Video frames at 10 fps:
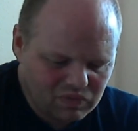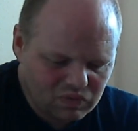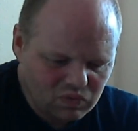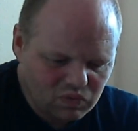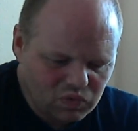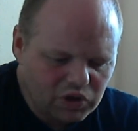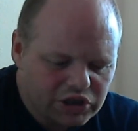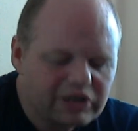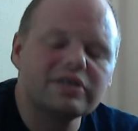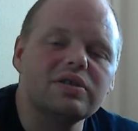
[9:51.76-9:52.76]
we're
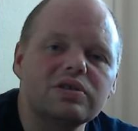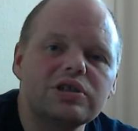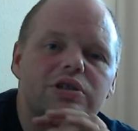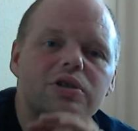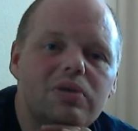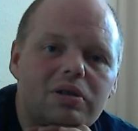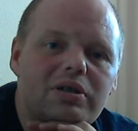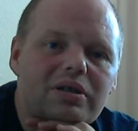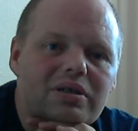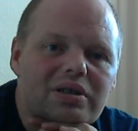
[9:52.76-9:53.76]
just not sure
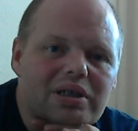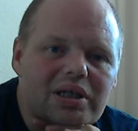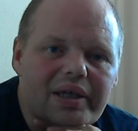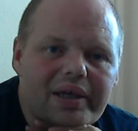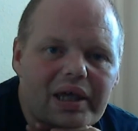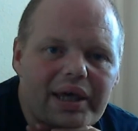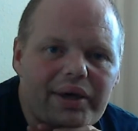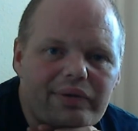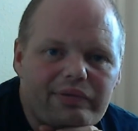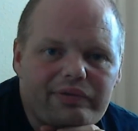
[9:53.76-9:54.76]

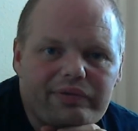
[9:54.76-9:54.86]
if